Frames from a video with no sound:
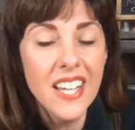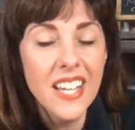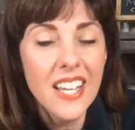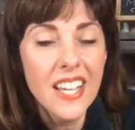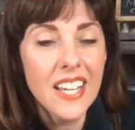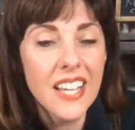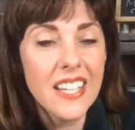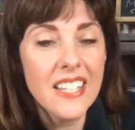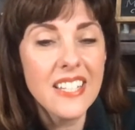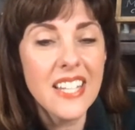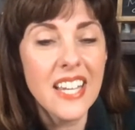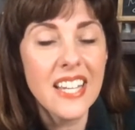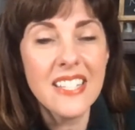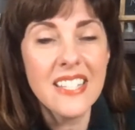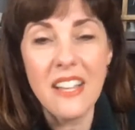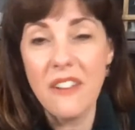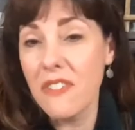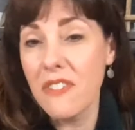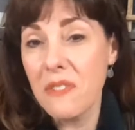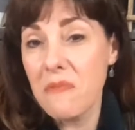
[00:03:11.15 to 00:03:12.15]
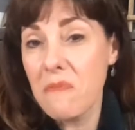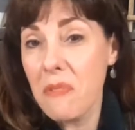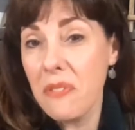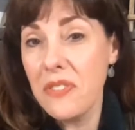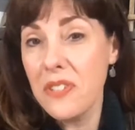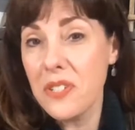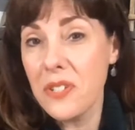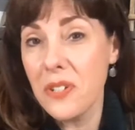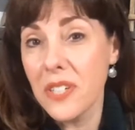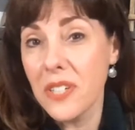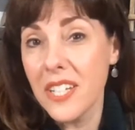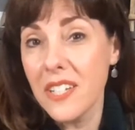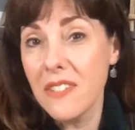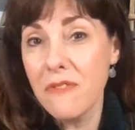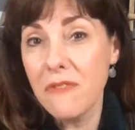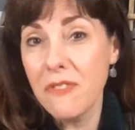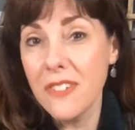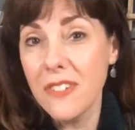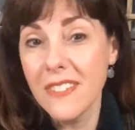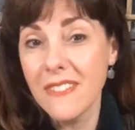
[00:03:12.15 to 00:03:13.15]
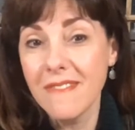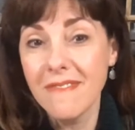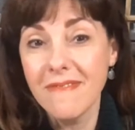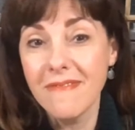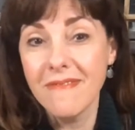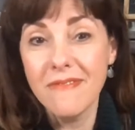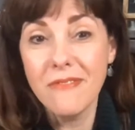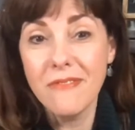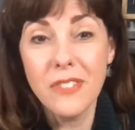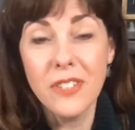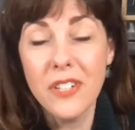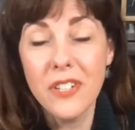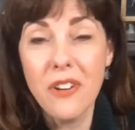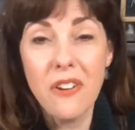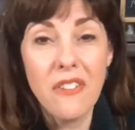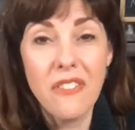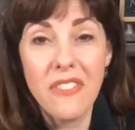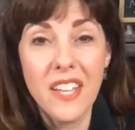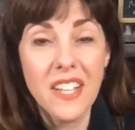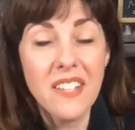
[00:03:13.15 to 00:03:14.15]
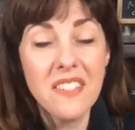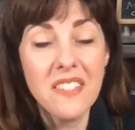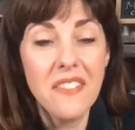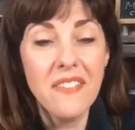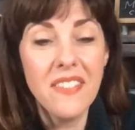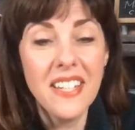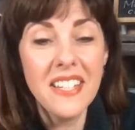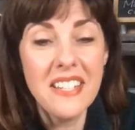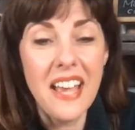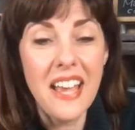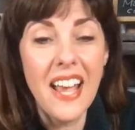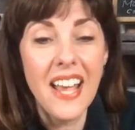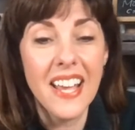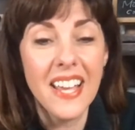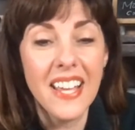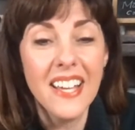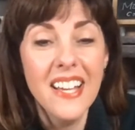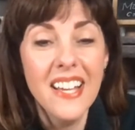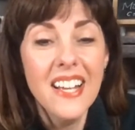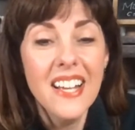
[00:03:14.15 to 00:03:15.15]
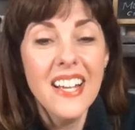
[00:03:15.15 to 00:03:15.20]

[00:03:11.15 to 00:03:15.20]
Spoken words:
It contains everything but the turkey for your Thanksgiving day.